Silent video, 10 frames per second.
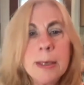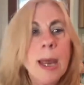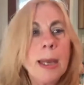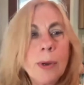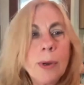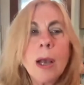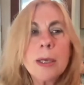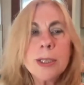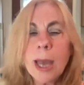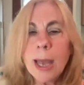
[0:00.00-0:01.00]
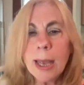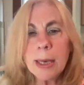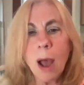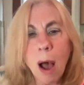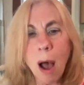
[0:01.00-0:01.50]
Nitric
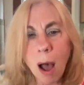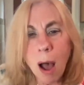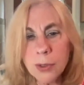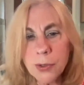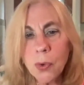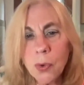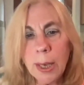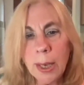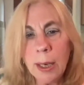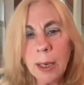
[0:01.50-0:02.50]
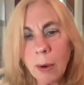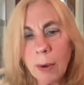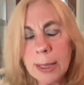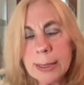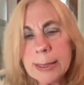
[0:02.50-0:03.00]
oxide also
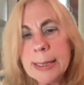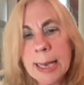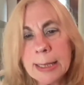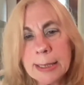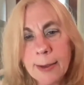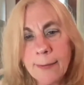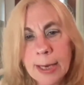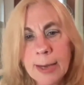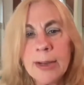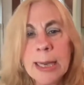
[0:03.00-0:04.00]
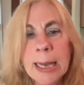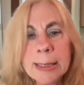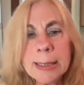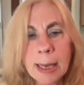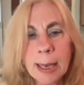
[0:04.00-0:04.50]
increase the activity of an
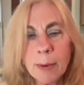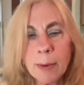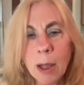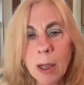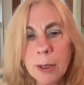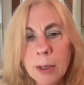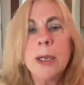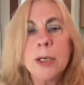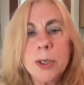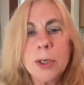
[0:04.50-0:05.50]
enzyme called